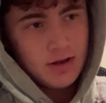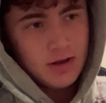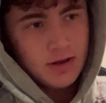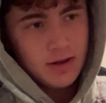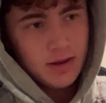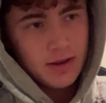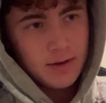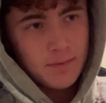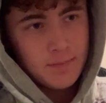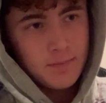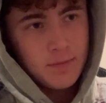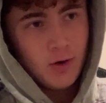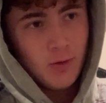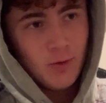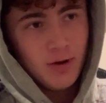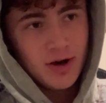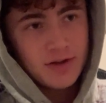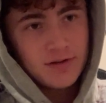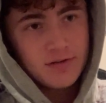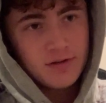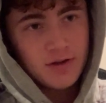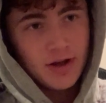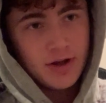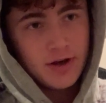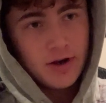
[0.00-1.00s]
Like Bill
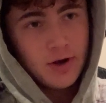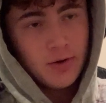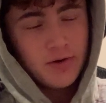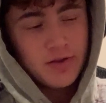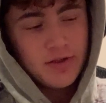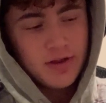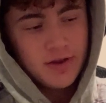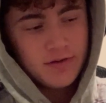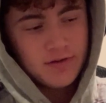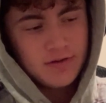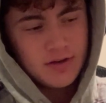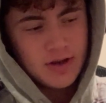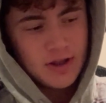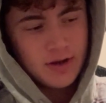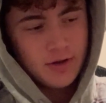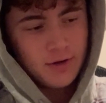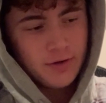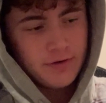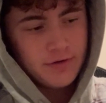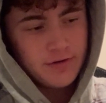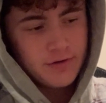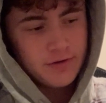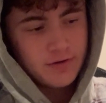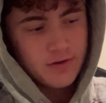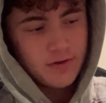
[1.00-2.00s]
Wetzel, I know with his
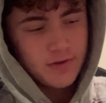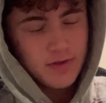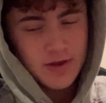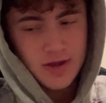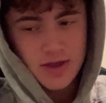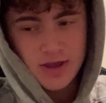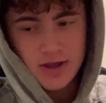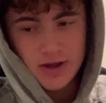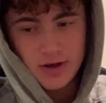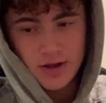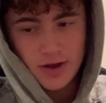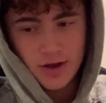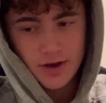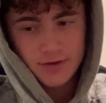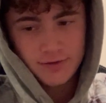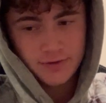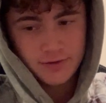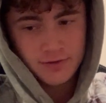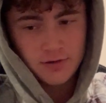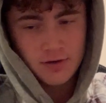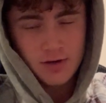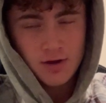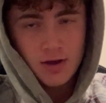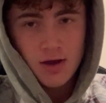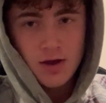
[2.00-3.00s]
needles, there's a thing he
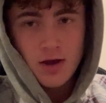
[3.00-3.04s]
does